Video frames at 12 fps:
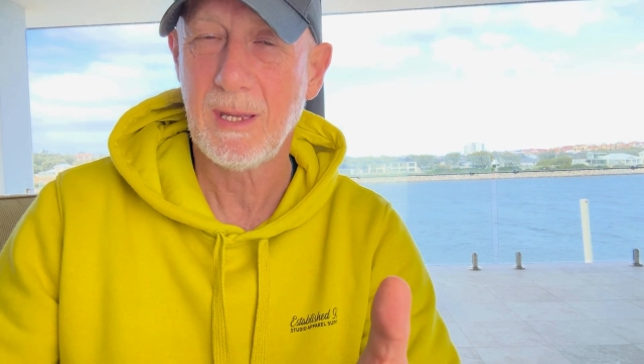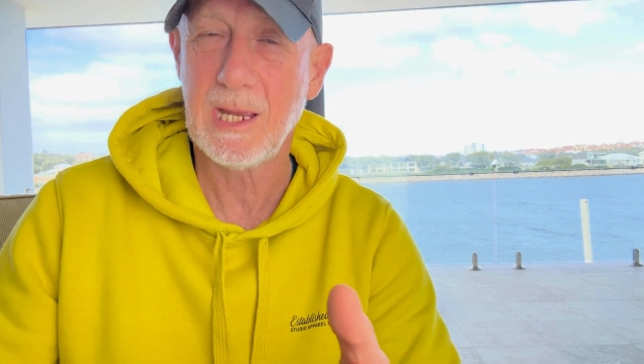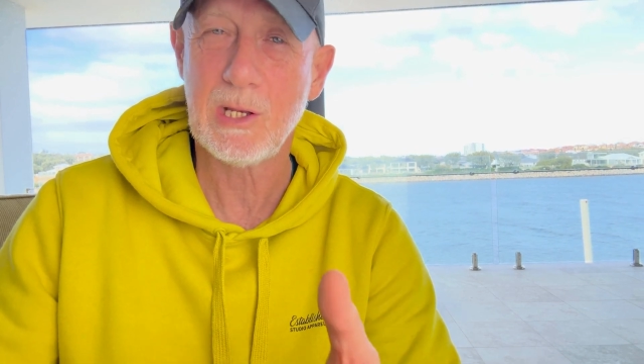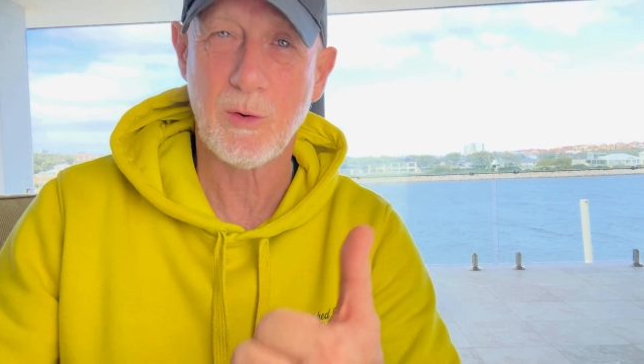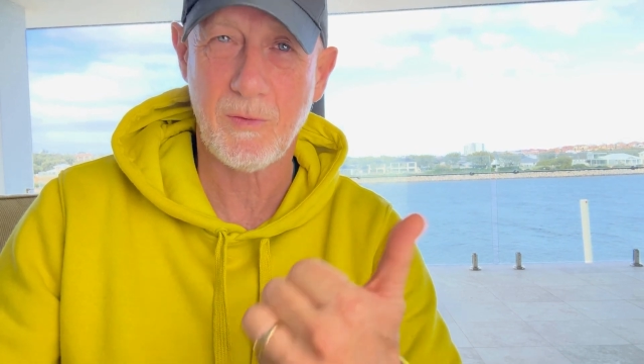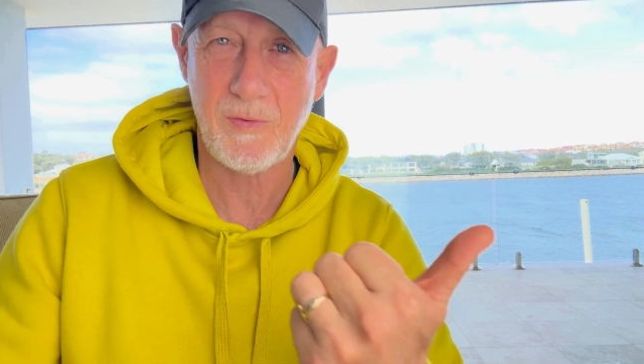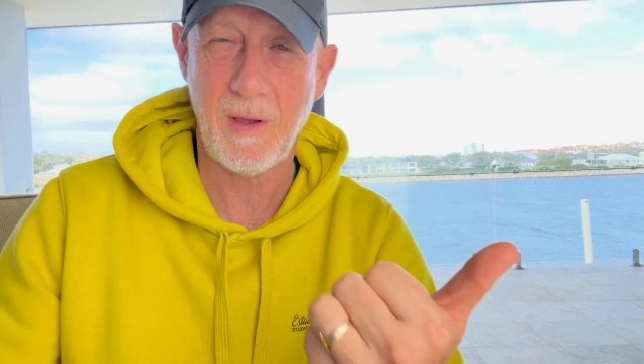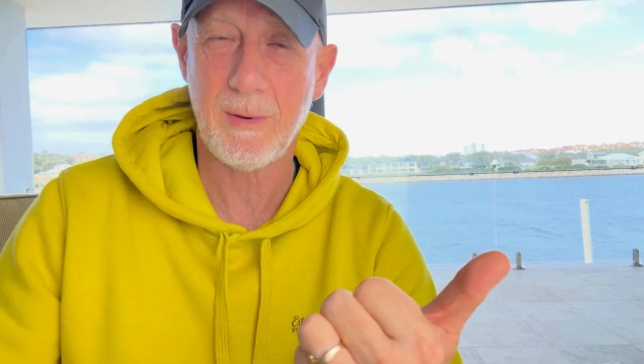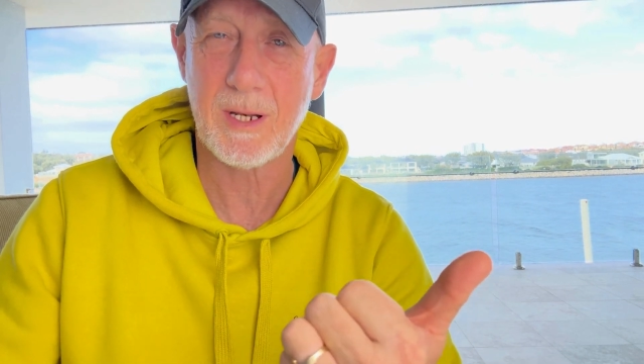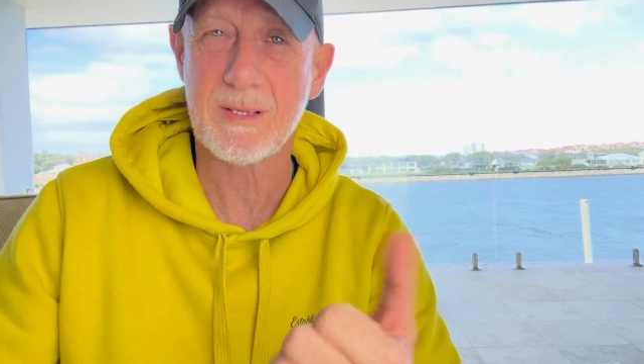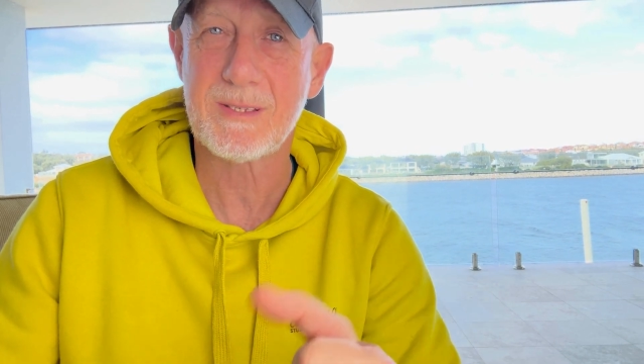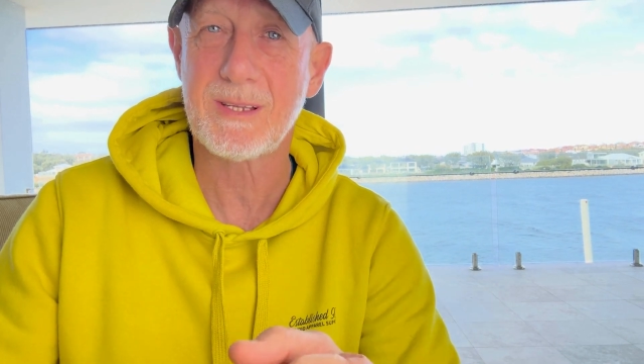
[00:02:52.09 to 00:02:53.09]
in your
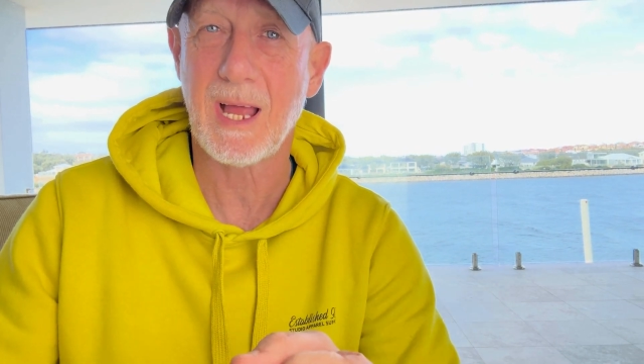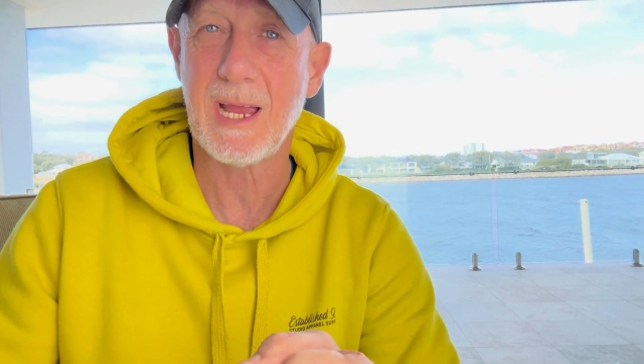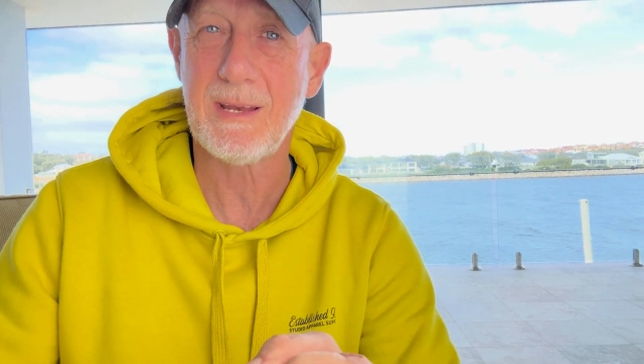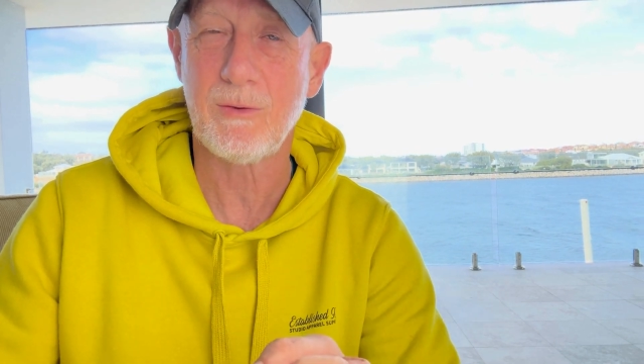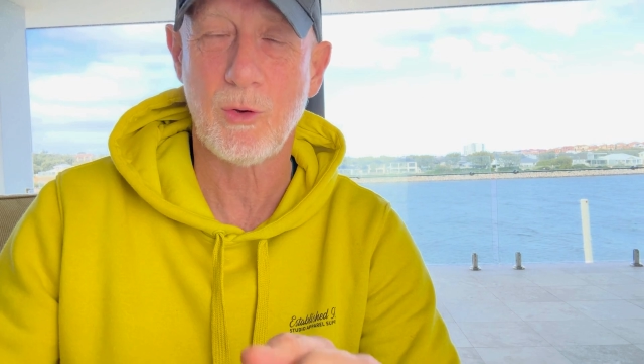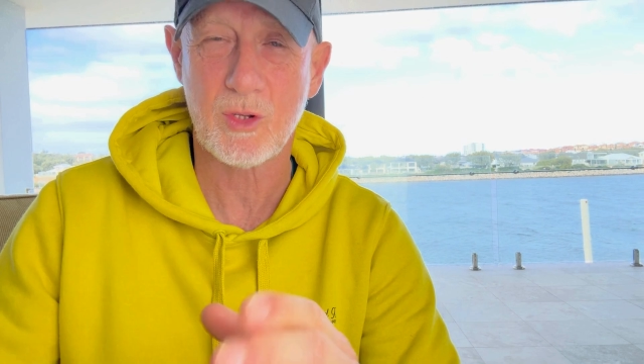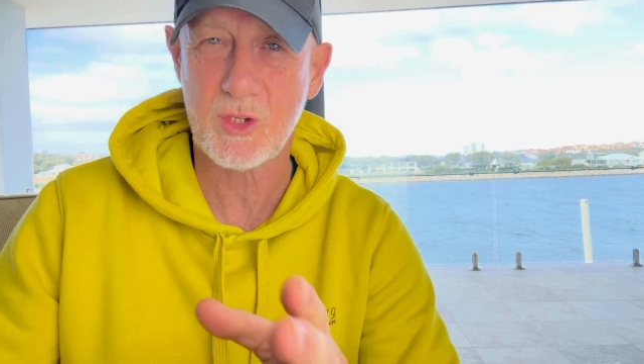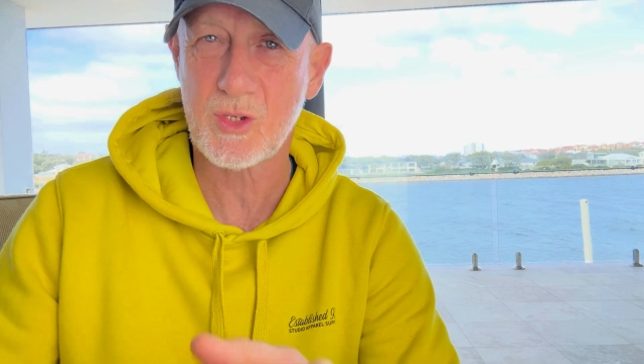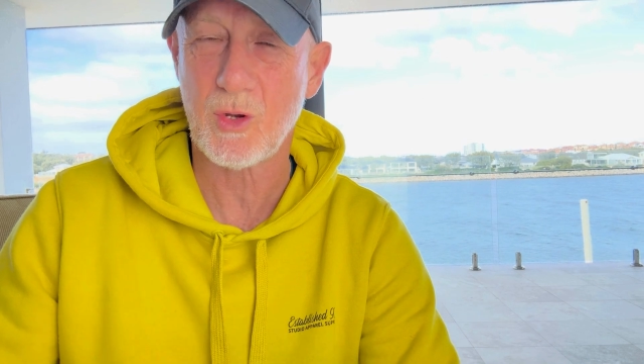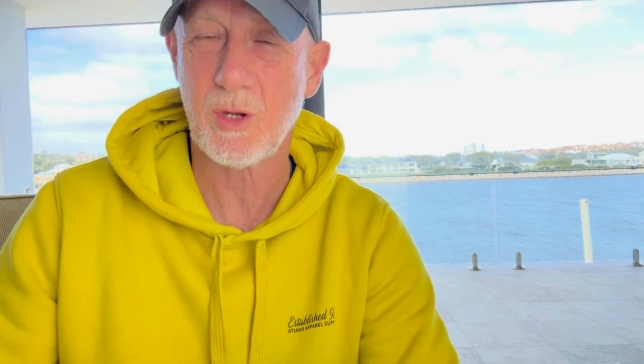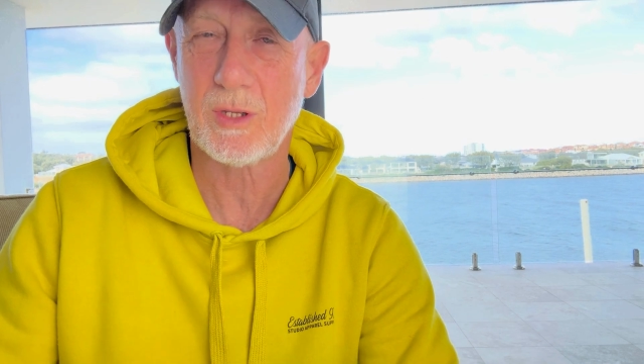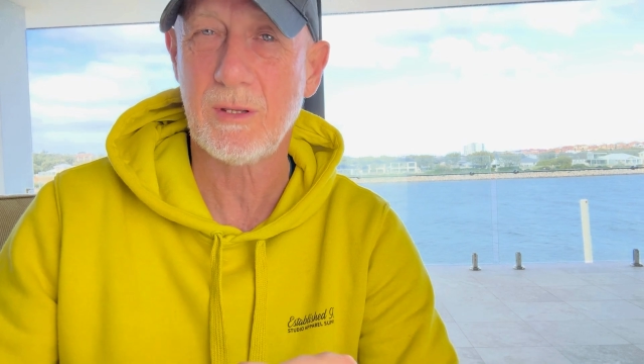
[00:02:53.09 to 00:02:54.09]
feminine state, not
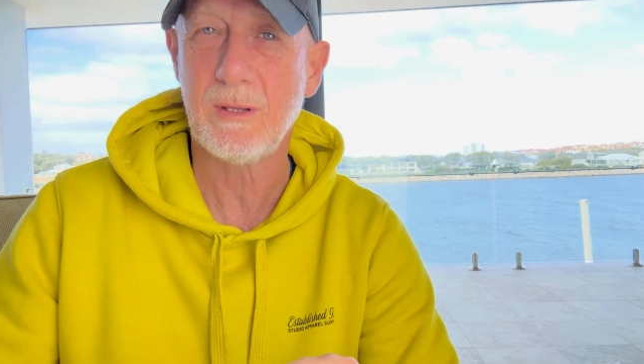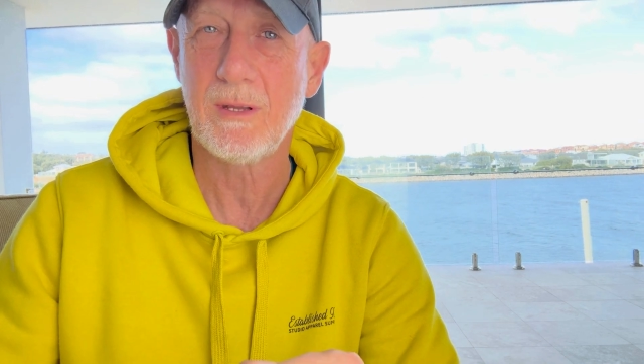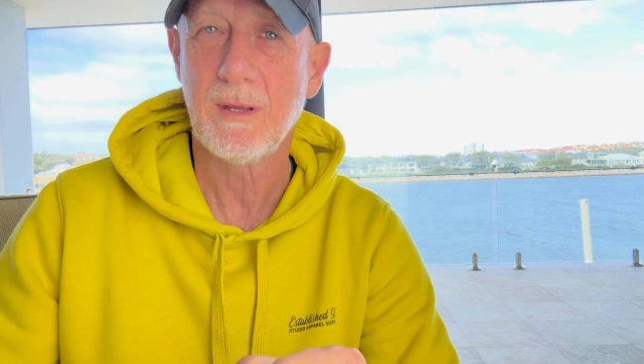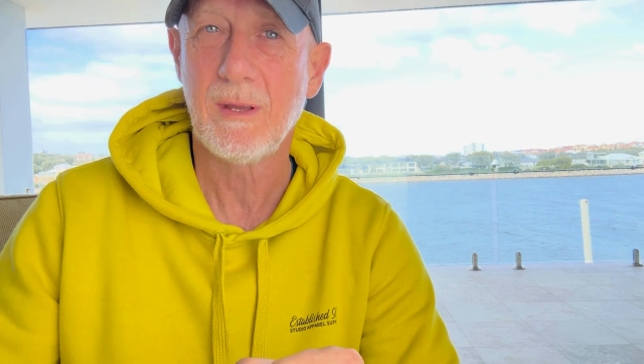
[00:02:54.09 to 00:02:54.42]
certain,